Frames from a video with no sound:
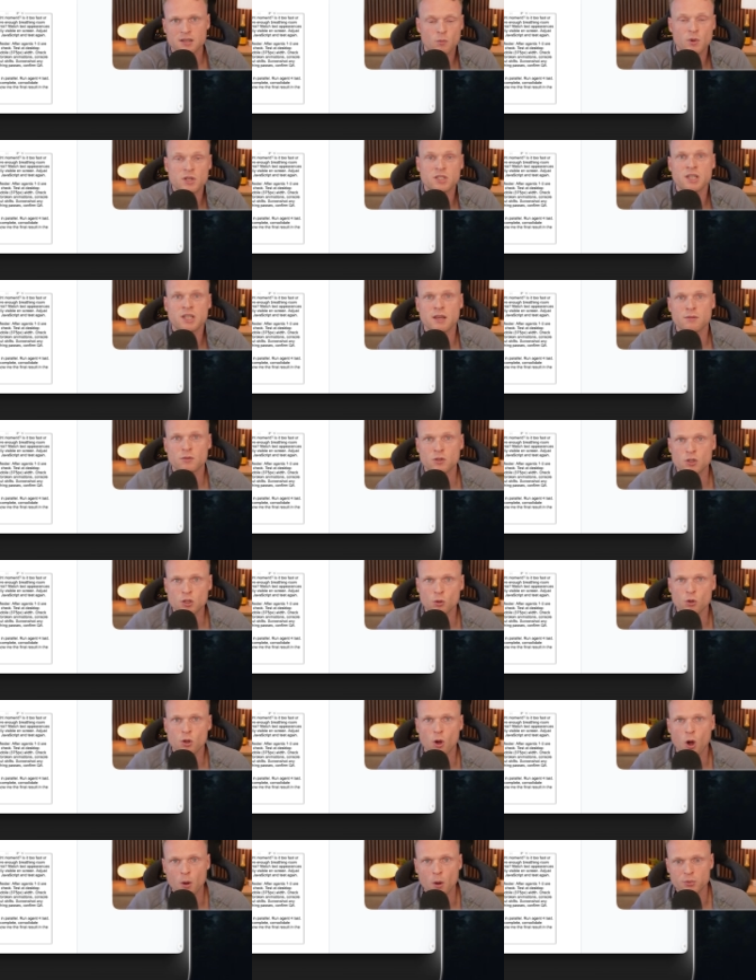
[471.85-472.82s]
which gives you
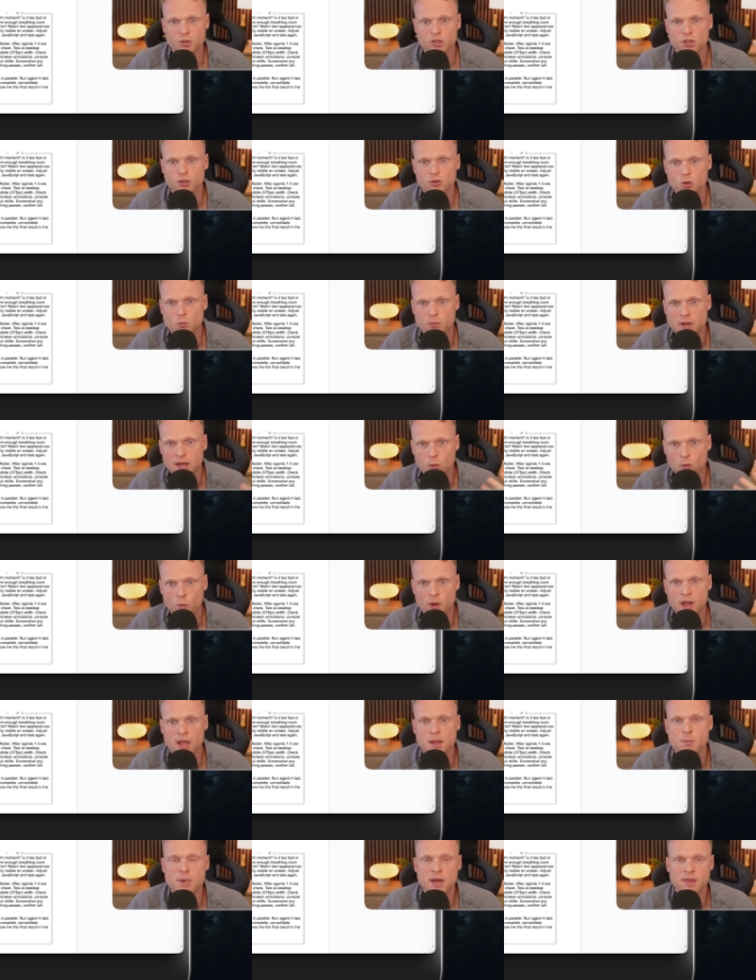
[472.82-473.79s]
the option to make
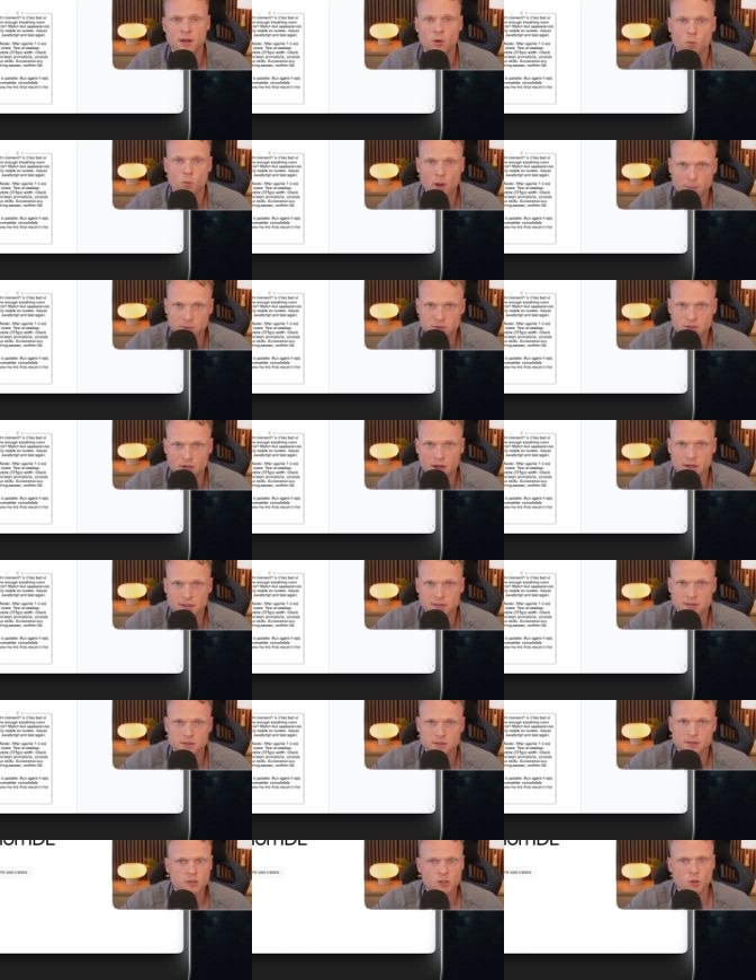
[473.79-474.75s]
way better
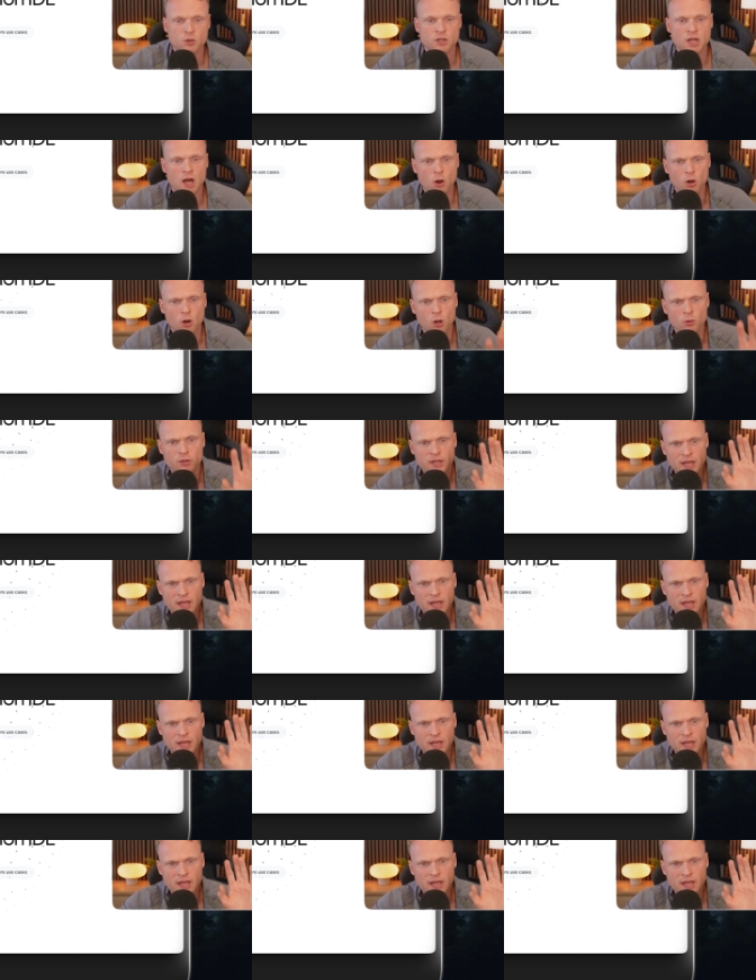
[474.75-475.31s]
websites. So download